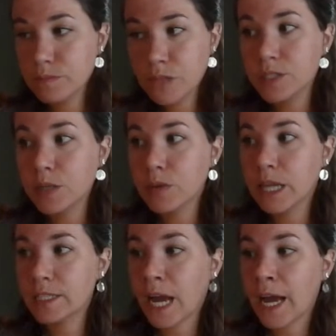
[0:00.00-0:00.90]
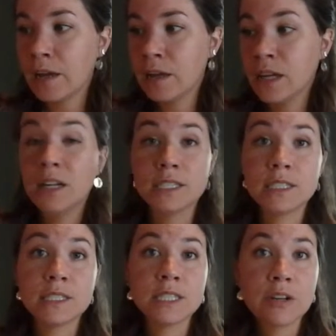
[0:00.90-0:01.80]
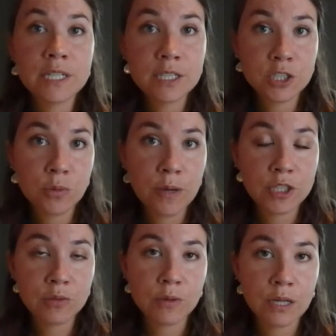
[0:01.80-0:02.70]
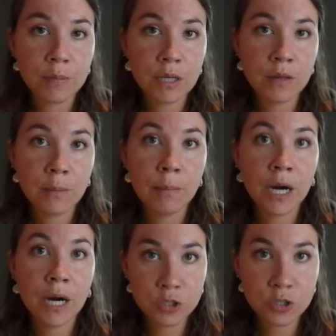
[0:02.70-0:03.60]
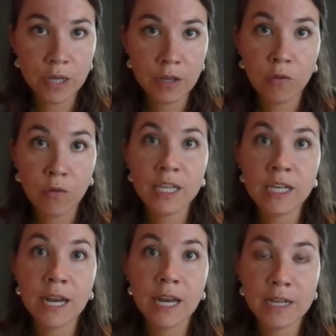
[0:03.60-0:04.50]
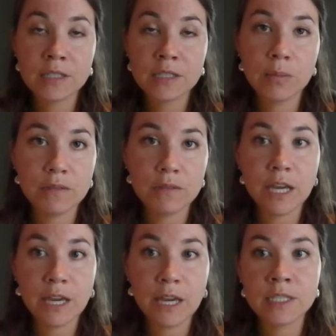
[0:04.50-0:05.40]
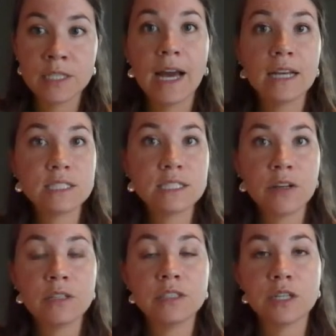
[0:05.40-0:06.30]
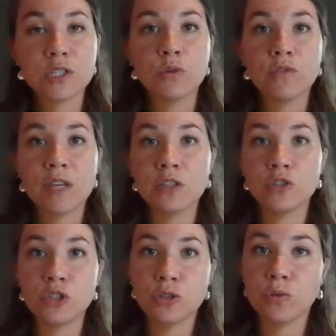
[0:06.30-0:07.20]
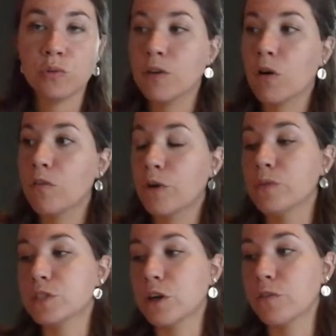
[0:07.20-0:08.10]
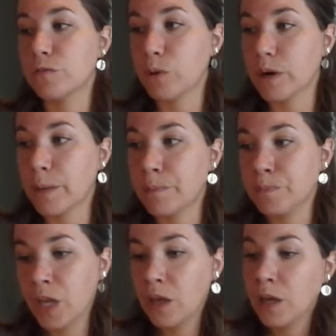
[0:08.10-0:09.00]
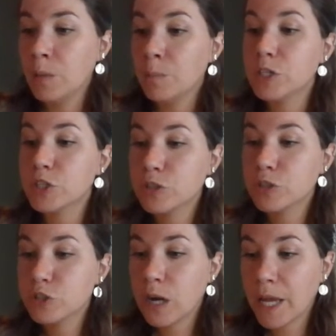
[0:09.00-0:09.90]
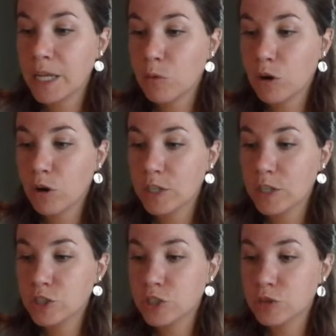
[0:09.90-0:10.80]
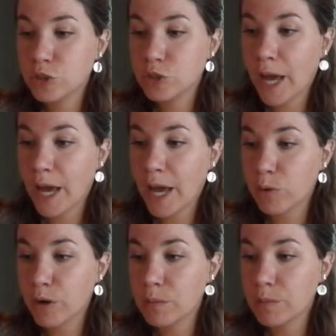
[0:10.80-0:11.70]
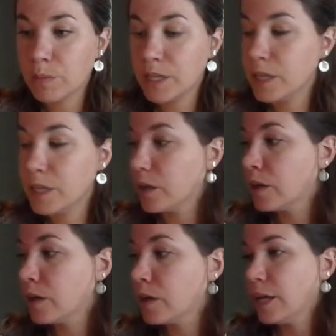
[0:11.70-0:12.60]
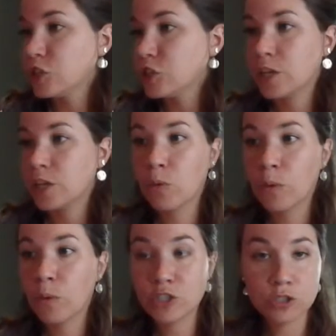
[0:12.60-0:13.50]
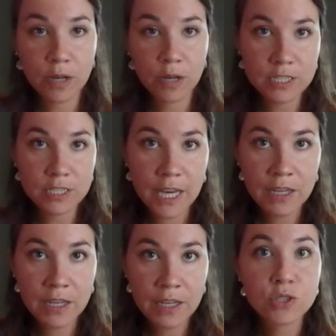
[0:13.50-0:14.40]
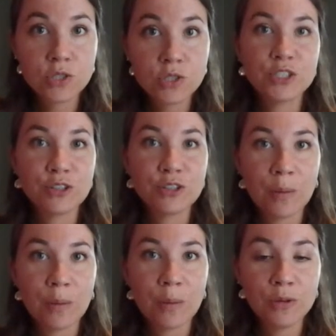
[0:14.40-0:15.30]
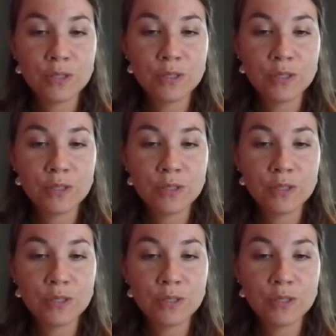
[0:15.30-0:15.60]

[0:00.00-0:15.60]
see where that's at. This is a serious situation we're going to be monitoring over the next couple of days as Idalia does move into the Gulf Coast of Florida. Be sure to drop any more questions you do have. We're going to be here and checking your questions throughout the day. So be sure to drop those.